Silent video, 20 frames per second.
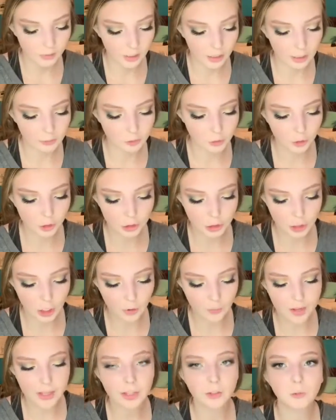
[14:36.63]
And I'm just going to go
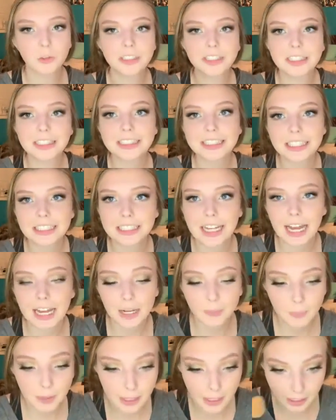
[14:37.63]
in with just a
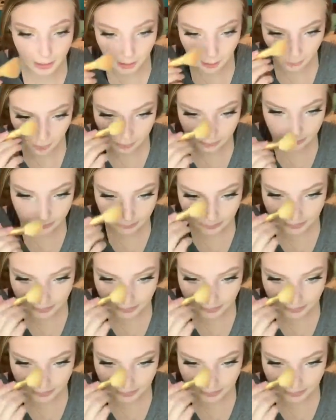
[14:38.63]
tiny bit and go on the